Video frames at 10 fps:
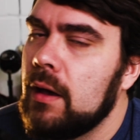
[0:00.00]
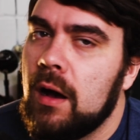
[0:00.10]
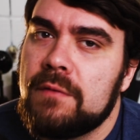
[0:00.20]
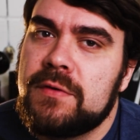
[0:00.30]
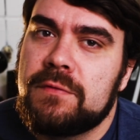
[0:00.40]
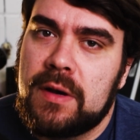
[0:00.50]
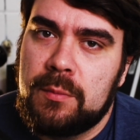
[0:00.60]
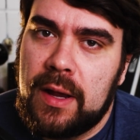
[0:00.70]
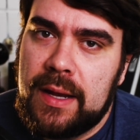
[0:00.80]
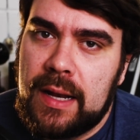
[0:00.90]
Off to
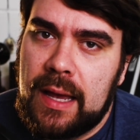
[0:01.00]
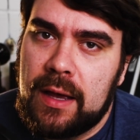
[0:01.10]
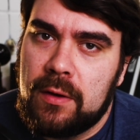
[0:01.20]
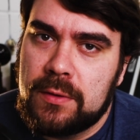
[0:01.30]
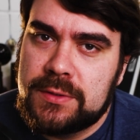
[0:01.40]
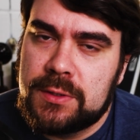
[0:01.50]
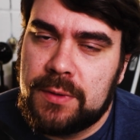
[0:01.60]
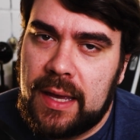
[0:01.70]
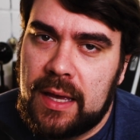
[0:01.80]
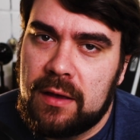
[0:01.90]
frame right, I also
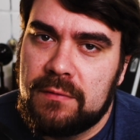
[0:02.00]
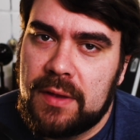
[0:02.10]
have